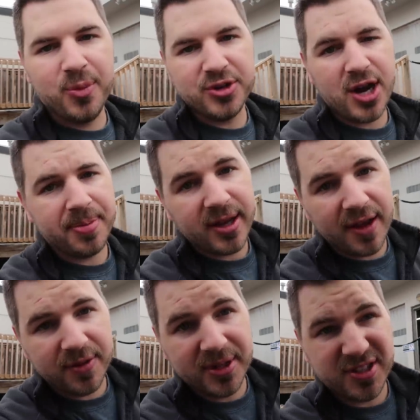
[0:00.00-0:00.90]
and we're dropping
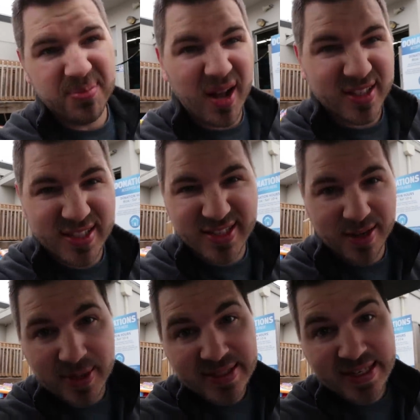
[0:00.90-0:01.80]
off a bunch of boxes
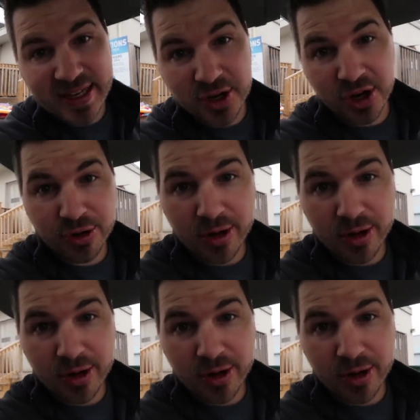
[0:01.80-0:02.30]
that have been sitting in our